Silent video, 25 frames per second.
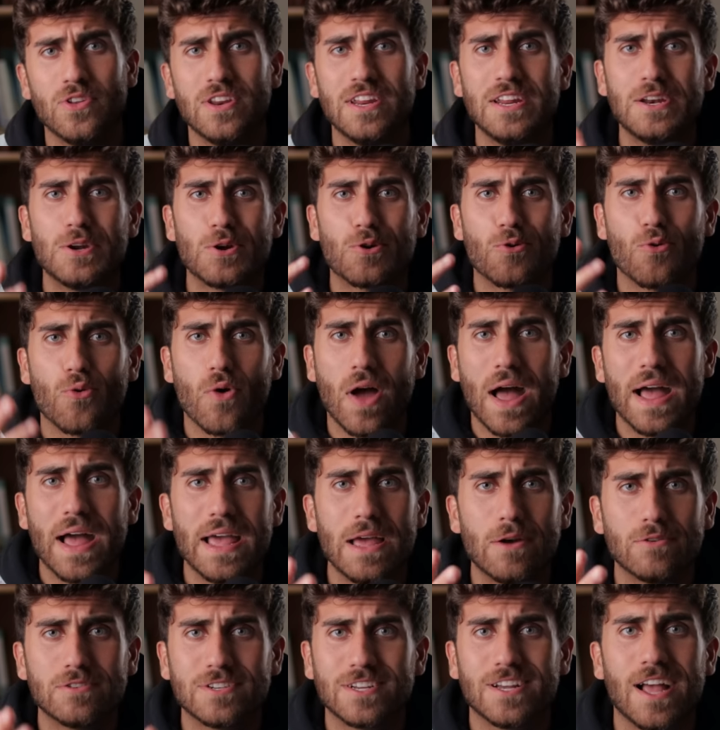You need to
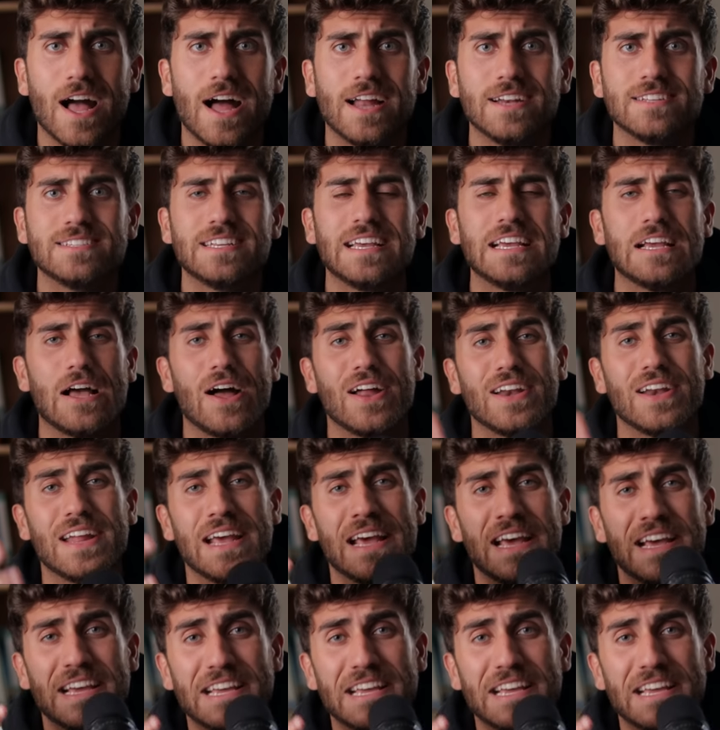cry out to God to say, God,